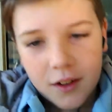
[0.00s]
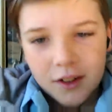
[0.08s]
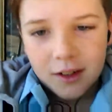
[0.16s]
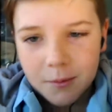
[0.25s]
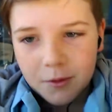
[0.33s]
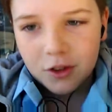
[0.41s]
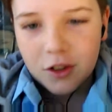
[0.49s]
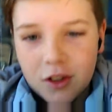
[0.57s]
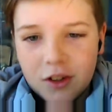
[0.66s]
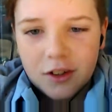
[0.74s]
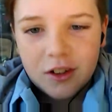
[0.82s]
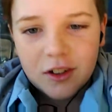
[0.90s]
Um,
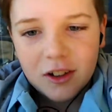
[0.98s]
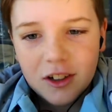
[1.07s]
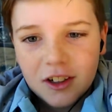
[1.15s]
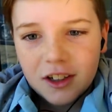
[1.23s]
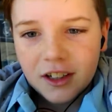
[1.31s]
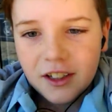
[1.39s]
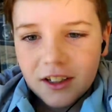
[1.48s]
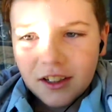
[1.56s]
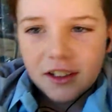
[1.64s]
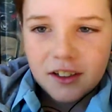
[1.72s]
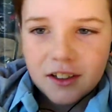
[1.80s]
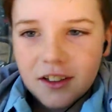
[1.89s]
so. 50,000
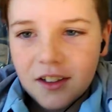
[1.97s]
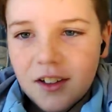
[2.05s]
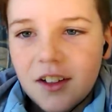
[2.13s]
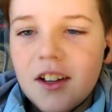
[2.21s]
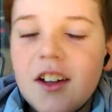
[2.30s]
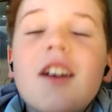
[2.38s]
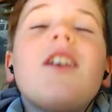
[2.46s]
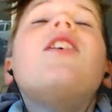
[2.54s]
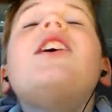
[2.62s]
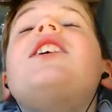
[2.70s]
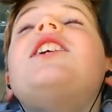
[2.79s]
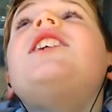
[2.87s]
yeah.
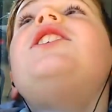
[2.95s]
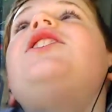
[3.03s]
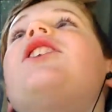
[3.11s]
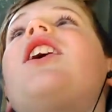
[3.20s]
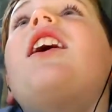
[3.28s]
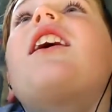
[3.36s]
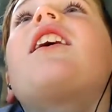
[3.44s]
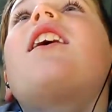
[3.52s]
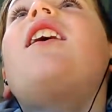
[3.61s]
storage too. Shut